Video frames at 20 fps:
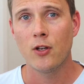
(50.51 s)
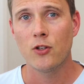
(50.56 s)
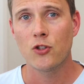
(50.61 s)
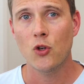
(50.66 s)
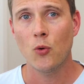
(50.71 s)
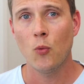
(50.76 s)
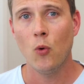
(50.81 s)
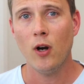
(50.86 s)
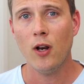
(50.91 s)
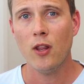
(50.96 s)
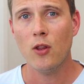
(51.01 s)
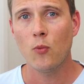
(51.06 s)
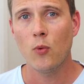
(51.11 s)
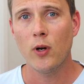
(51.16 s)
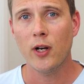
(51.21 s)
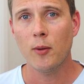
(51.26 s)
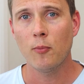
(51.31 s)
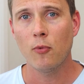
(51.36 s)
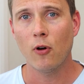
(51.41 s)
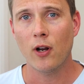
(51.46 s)
So what are the
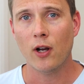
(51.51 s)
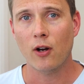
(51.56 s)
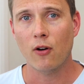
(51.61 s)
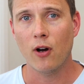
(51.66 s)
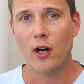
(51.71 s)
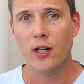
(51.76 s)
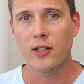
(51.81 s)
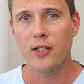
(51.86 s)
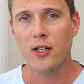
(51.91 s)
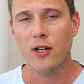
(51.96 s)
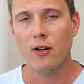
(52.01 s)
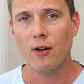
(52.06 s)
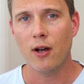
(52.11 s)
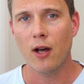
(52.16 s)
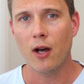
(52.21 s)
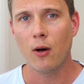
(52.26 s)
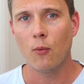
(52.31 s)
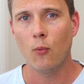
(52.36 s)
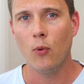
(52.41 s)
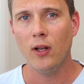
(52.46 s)
winning product criteria?